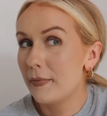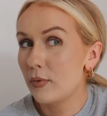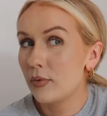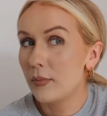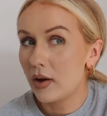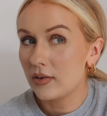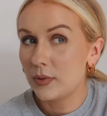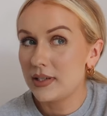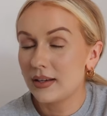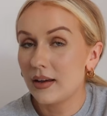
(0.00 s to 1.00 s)
from last
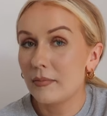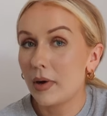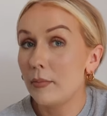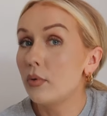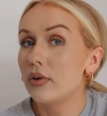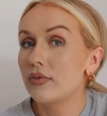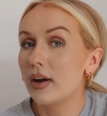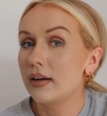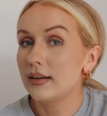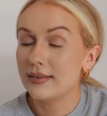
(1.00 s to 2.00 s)
winter that my
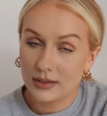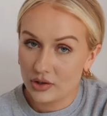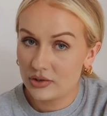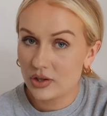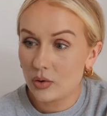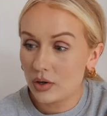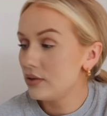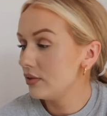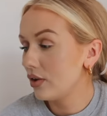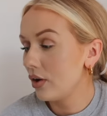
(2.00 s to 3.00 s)
boyfriend has actually
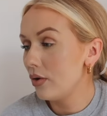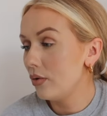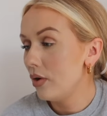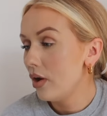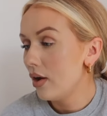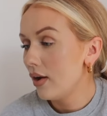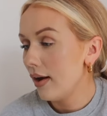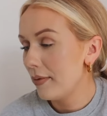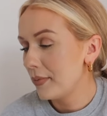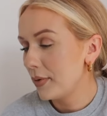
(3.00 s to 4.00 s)
stolen, so
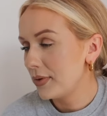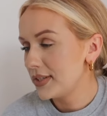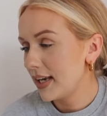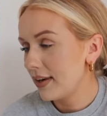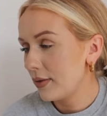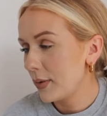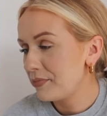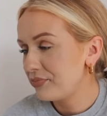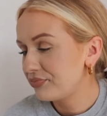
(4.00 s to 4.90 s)
um, I wanted to get another one.